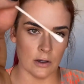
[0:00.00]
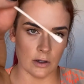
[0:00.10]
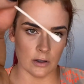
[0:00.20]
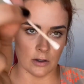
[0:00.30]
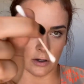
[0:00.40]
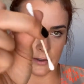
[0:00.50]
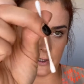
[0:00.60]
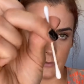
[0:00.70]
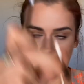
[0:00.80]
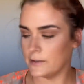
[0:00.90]
cotton
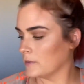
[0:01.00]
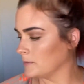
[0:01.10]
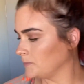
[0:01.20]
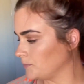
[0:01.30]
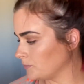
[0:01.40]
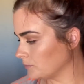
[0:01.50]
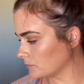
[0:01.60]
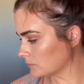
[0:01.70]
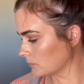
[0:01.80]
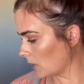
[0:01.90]
tips,
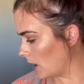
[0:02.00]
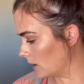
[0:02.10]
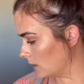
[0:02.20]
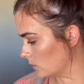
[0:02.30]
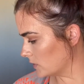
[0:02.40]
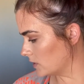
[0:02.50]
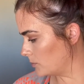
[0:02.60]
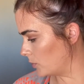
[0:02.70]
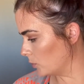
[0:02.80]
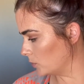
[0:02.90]
and a little
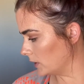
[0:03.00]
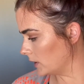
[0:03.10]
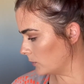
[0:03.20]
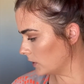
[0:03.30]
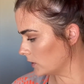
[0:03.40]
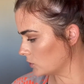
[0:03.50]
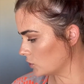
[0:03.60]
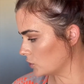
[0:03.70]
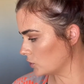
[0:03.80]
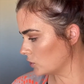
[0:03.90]
spoolie
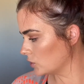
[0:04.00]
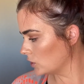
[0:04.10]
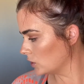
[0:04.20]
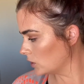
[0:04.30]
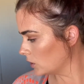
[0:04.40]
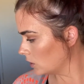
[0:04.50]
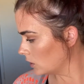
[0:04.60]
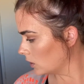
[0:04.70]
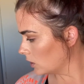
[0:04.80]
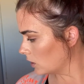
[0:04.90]
which
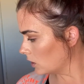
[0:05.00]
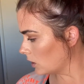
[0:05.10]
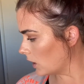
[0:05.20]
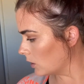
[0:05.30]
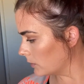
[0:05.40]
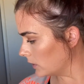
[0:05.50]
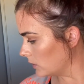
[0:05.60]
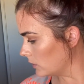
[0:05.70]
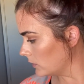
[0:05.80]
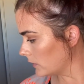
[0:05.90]
I'll be
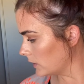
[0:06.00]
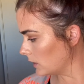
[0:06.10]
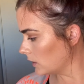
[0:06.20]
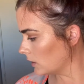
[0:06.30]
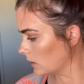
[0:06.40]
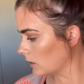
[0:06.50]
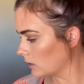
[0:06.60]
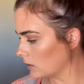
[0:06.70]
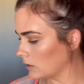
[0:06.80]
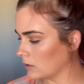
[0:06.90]
using.
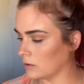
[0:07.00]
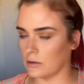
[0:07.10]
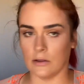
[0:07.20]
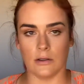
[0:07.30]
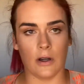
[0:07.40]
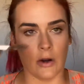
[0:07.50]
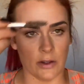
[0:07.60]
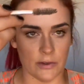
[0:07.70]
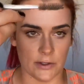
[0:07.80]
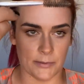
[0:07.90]
I'll give
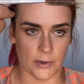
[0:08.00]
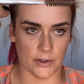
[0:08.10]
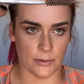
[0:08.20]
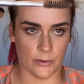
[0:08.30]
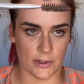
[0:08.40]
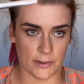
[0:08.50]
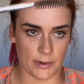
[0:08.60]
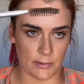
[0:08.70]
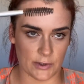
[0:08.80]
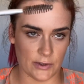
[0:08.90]
you disposable ones, but
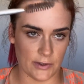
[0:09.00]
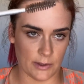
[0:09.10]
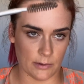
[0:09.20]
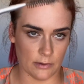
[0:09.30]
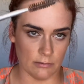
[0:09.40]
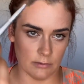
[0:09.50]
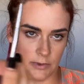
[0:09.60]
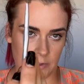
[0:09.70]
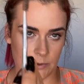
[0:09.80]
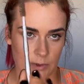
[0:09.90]
I'm just using
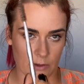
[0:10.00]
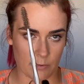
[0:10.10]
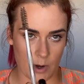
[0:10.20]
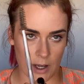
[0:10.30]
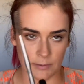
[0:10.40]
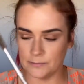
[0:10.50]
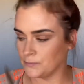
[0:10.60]
this one of mine.